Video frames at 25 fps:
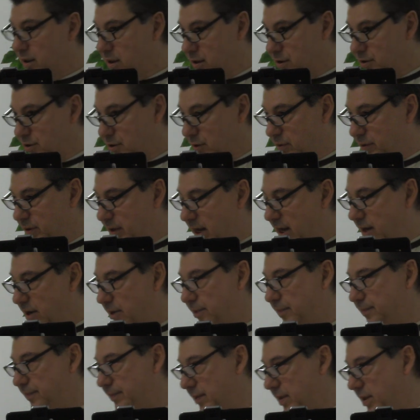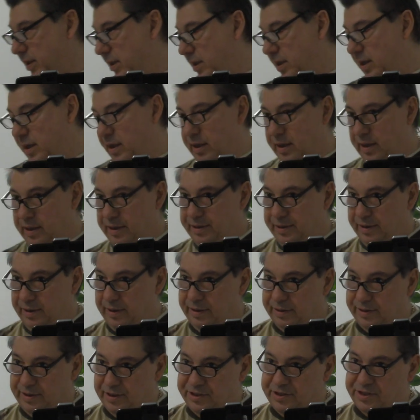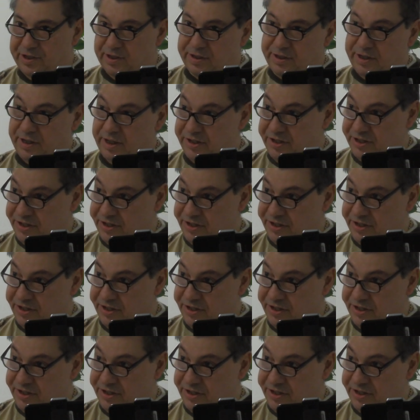So now, this is a